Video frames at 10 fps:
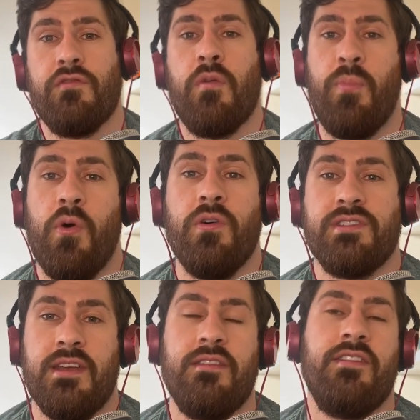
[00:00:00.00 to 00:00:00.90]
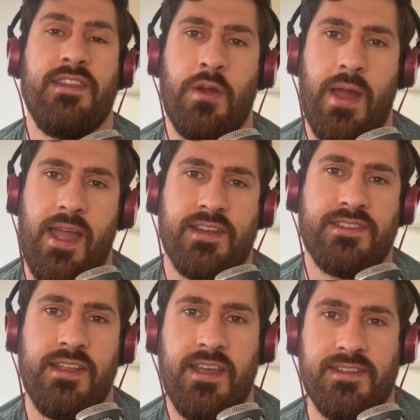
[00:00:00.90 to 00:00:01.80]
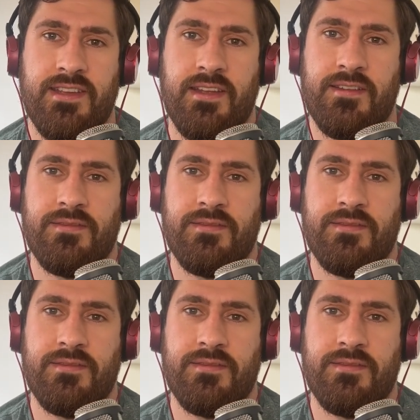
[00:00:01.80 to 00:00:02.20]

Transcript: reported than you're actually getting.